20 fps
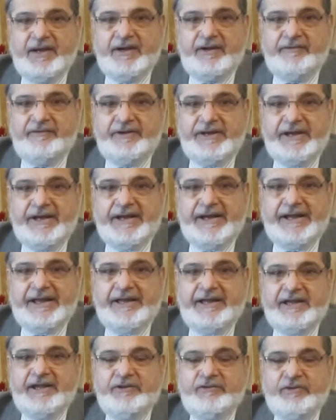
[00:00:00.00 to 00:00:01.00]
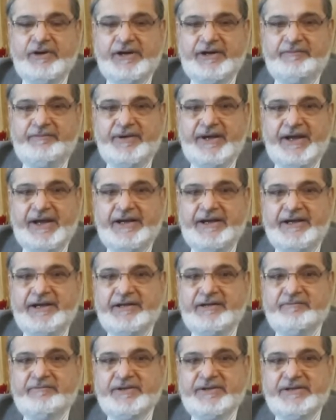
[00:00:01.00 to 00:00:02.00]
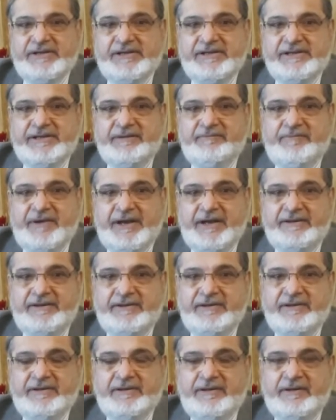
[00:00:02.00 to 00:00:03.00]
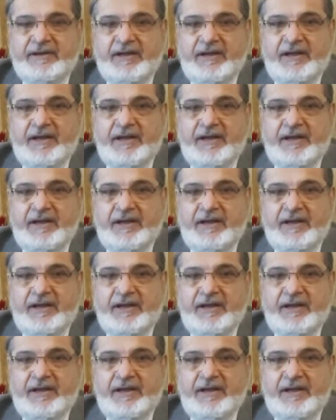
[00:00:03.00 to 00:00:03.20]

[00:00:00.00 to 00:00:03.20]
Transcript: We are lagging quite behind in emergency medicine.